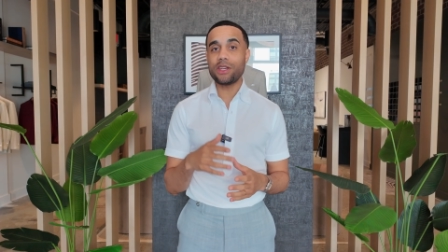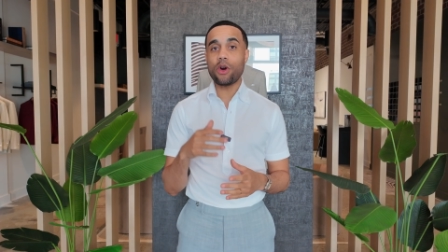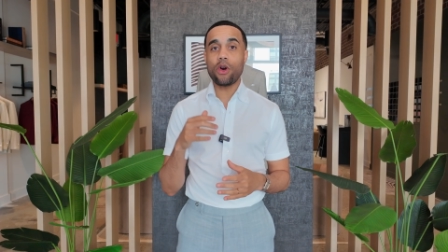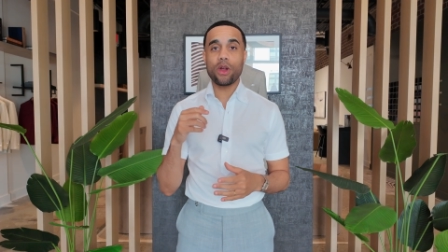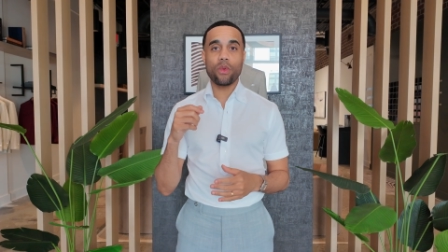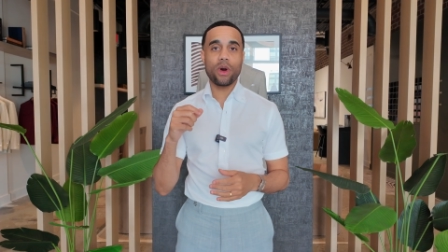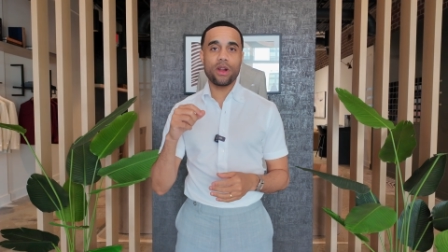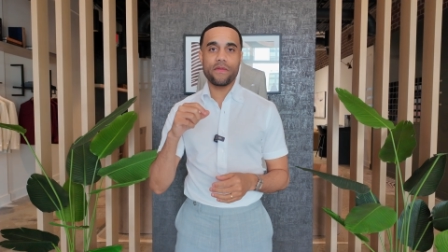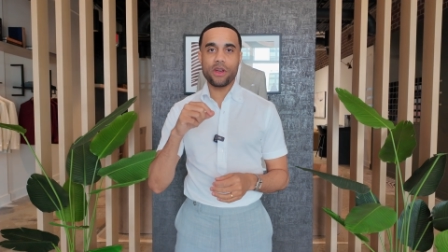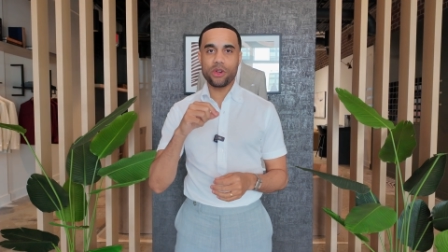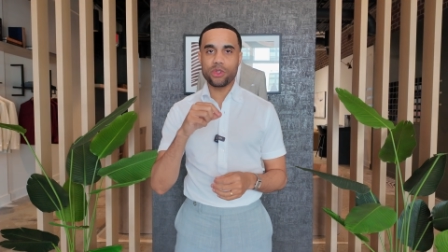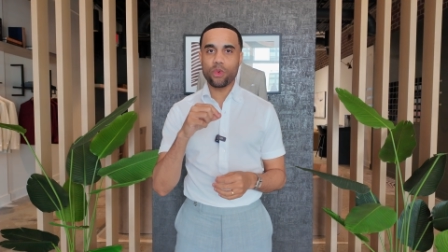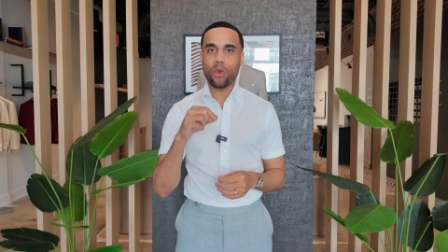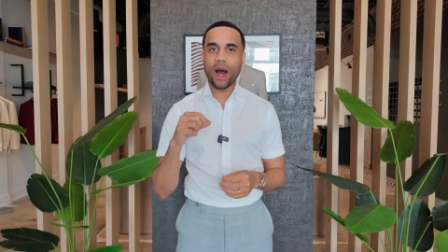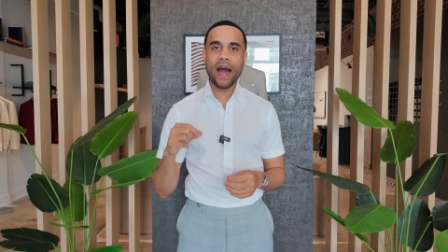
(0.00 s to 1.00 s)
on one of
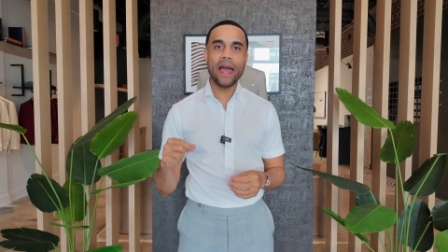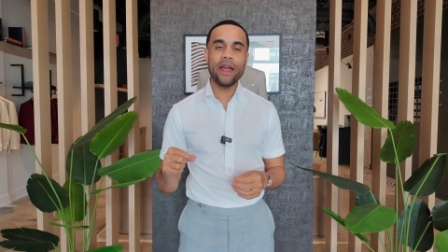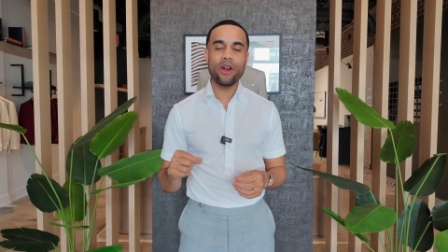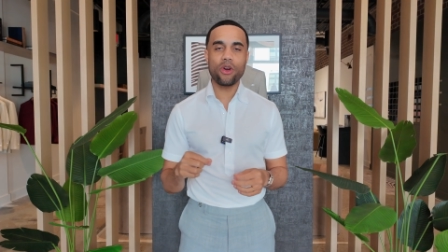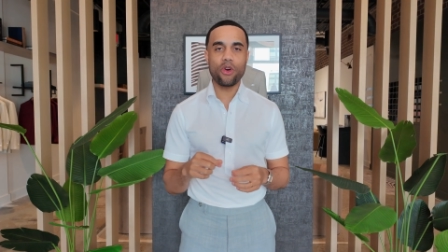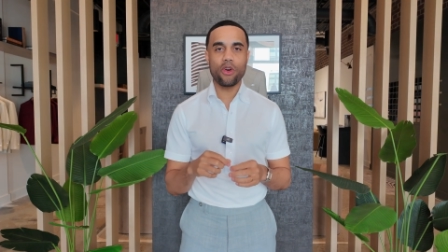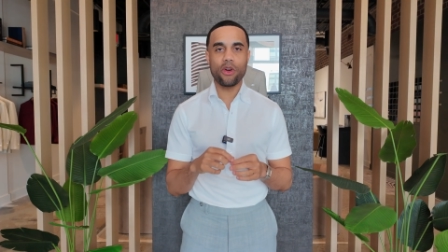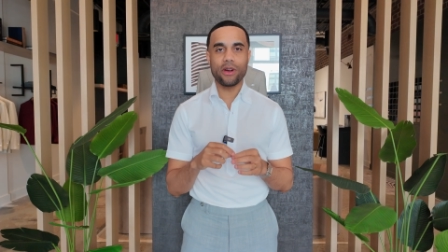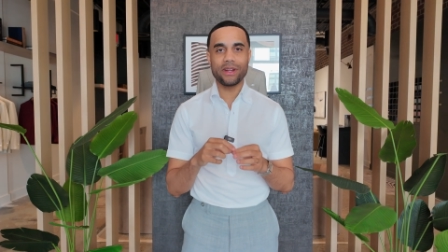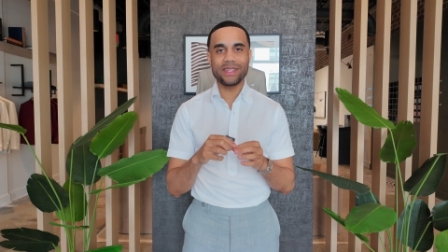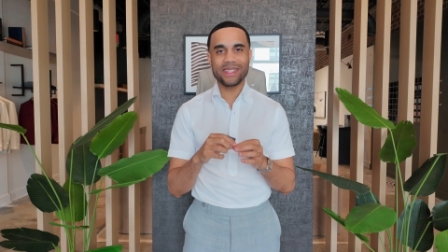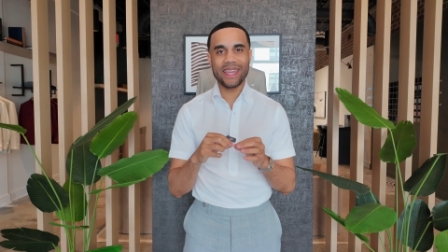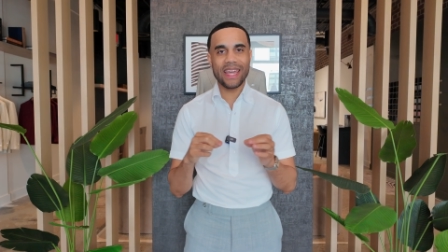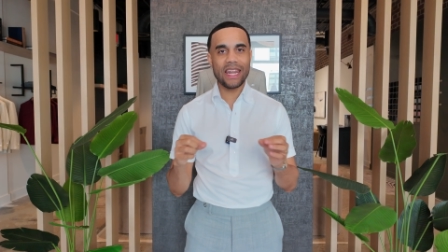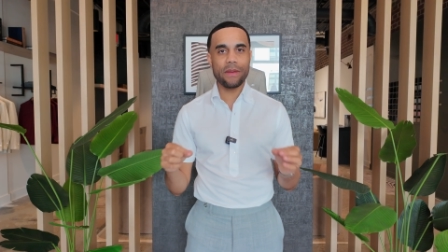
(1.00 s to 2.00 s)
those wire or
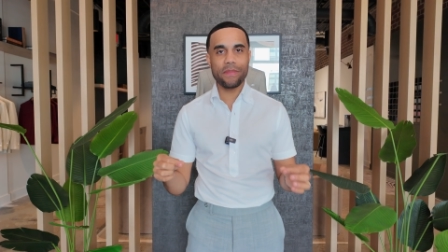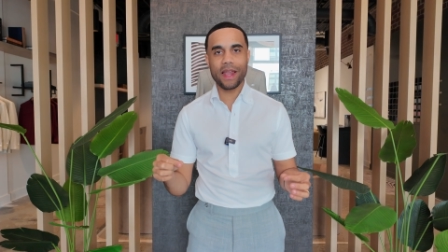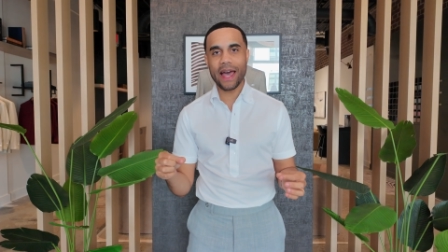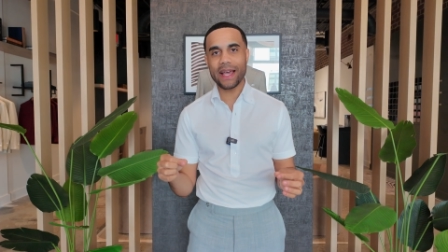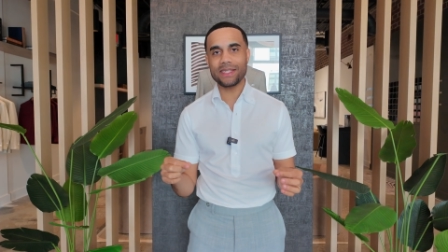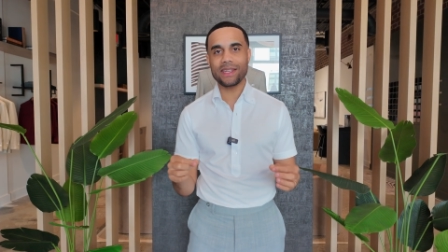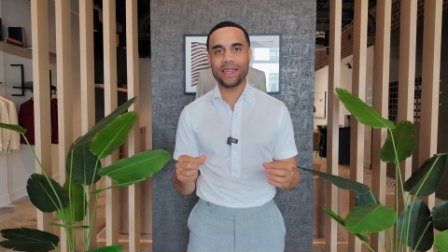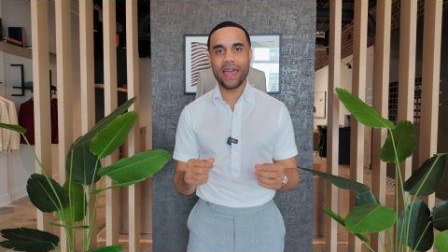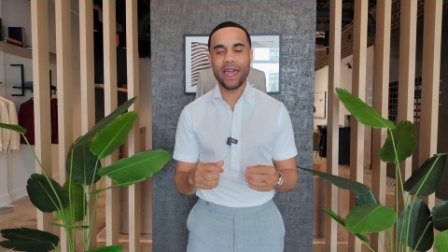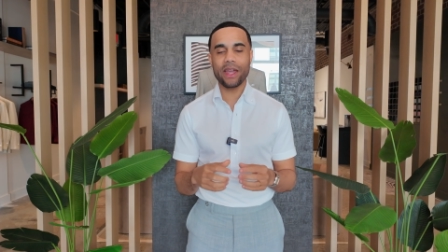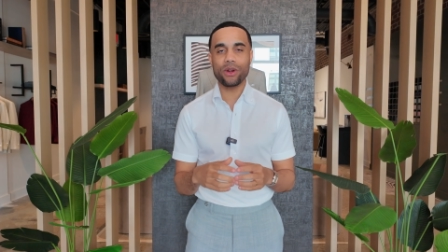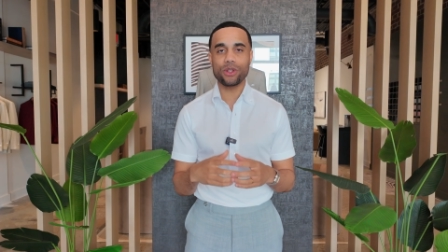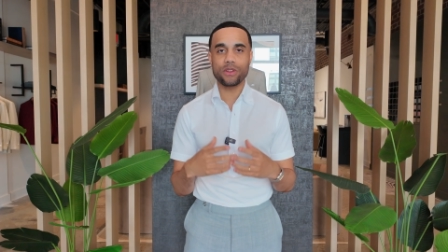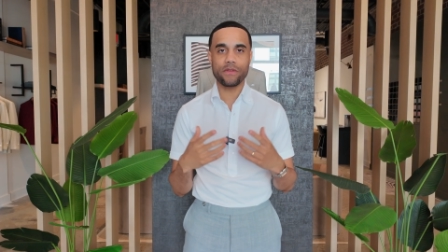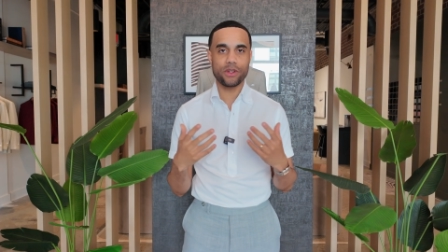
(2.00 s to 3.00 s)
skinny plastic
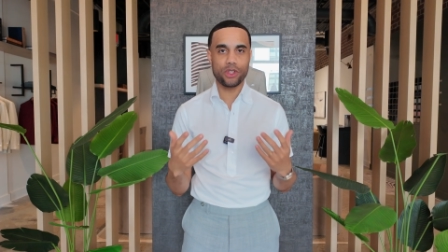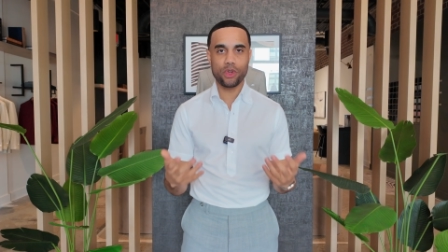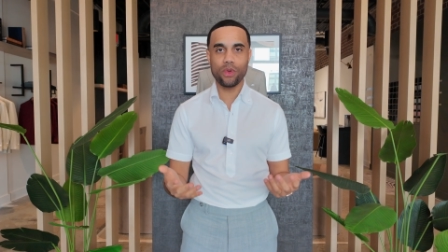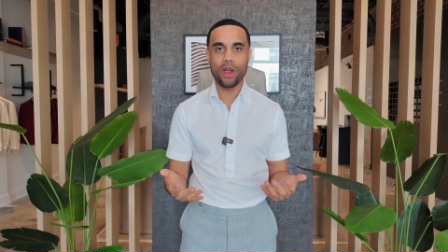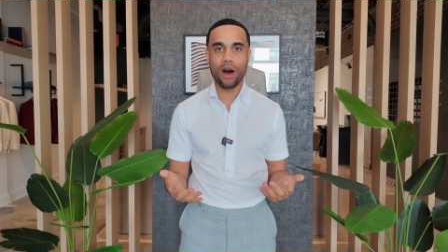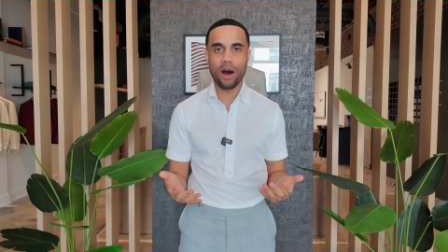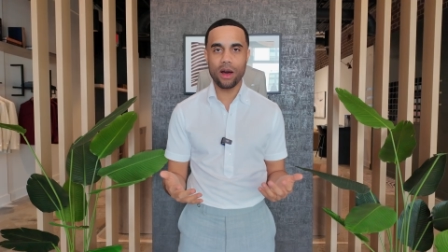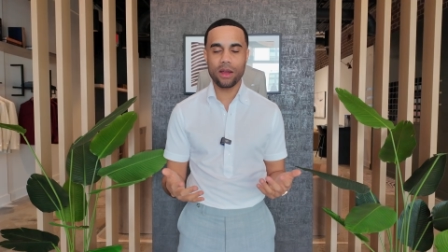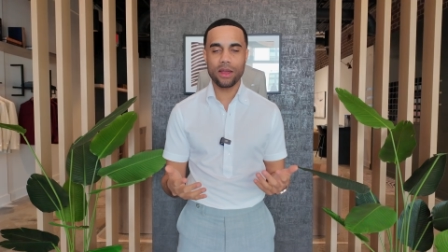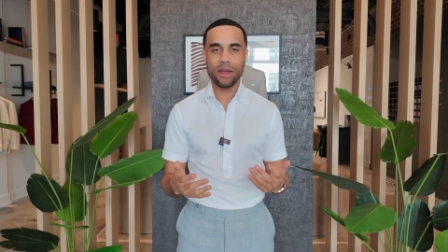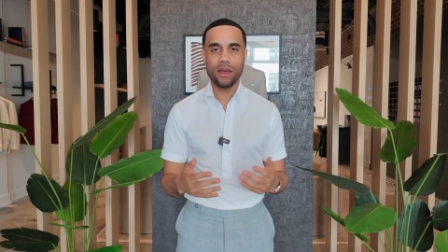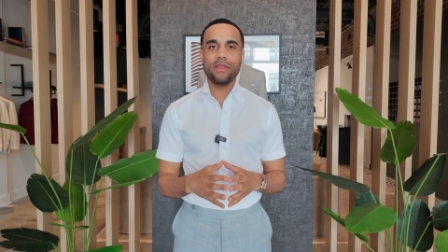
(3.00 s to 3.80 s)
hangers for too long.